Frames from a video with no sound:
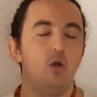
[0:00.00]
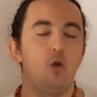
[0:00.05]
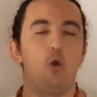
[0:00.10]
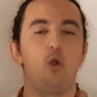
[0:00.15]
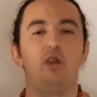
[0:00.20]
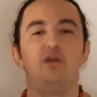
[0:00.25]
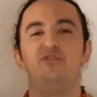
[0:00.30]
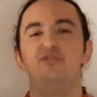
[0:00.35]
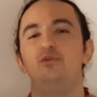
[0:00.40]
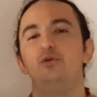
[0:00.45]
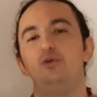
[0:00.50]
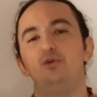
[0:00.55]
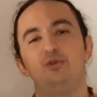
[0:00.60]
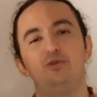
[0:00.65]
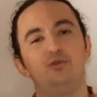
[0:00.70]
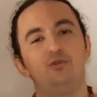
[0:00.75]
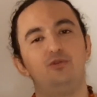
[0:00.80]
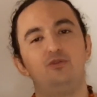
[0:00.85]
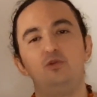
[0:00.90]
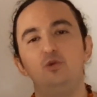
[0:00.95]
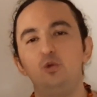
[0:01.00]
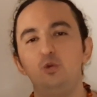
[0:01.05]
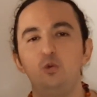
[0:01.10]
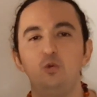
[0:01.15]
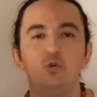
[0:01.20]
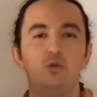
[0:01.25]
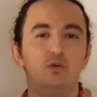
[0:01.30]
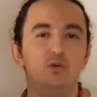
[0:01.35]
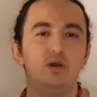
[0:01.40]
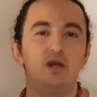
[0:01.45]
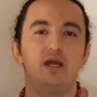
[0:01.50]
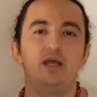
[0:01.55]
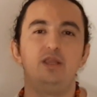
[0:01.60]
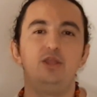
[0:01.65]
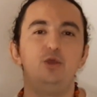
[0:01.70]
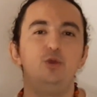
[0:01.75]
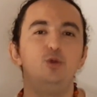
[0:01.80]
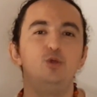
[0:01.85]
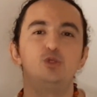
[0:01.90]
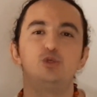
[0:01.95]
or if you do a
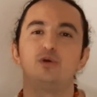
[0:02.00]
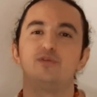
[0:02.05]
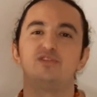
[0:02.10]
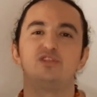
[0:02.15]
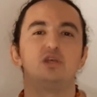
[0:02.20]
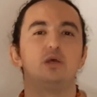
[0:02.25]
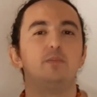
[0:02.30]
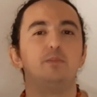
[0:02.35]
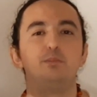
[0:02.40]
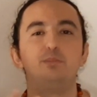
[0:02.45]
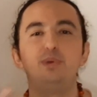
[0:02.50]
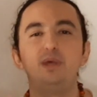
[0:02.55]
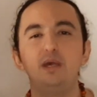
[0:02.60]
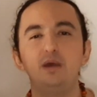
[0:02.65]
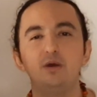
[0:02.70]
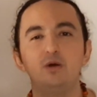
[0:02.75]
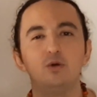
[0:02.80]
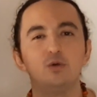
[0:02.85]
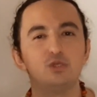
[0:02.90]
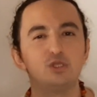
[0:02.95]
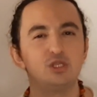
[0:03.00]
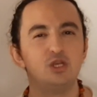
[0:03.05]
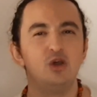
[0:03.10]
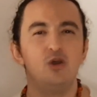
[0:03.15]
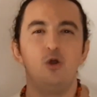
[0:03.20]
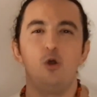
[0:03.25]
use of some pills,